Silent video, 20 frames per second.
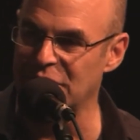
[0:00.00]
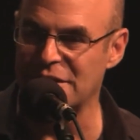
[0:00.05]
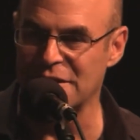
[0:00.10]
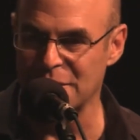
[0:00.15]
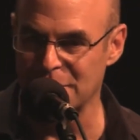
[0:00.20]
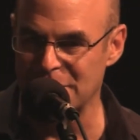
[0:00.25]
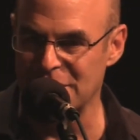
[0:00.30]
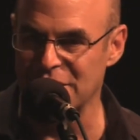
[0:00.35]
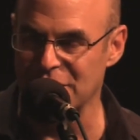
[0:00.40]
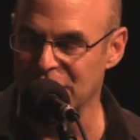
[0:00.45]

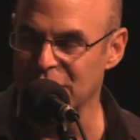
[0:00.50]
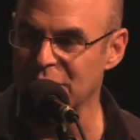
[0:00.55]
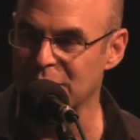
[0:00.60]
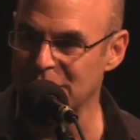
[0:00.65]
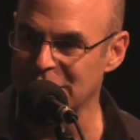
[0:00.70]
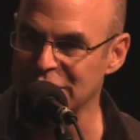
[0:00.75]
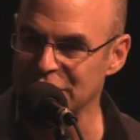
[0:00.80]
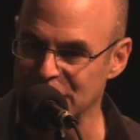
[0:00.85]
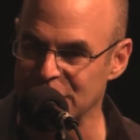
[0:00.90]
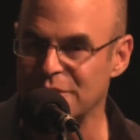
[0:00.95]
It'll be you, it'll
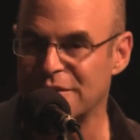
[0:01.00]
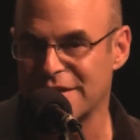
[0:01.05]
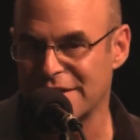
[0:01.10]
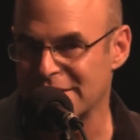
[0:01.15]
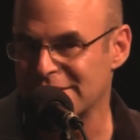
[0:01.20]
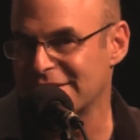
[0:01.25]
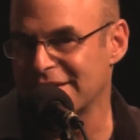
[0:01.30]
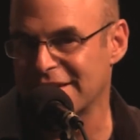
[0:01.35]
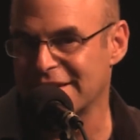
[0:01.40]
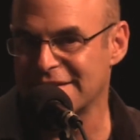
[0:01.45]
be Luke, and
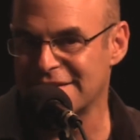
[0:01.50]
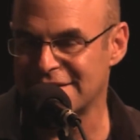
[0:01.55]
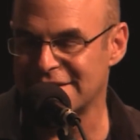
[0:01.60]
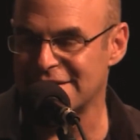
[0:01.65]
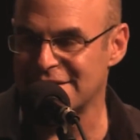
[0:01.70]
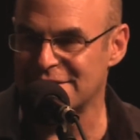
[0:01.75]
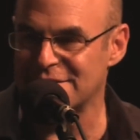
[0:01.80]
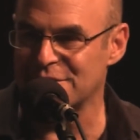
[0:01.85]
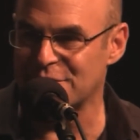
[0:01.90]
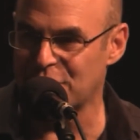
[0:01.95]
it's like,
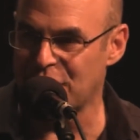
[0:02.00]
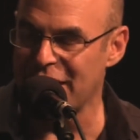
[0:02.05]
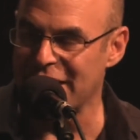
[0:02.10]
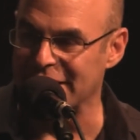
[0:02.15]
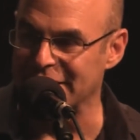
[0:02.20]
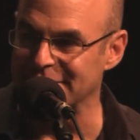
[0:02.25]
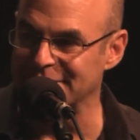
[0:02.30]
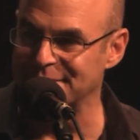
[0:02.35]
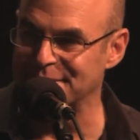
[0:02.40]
this is great.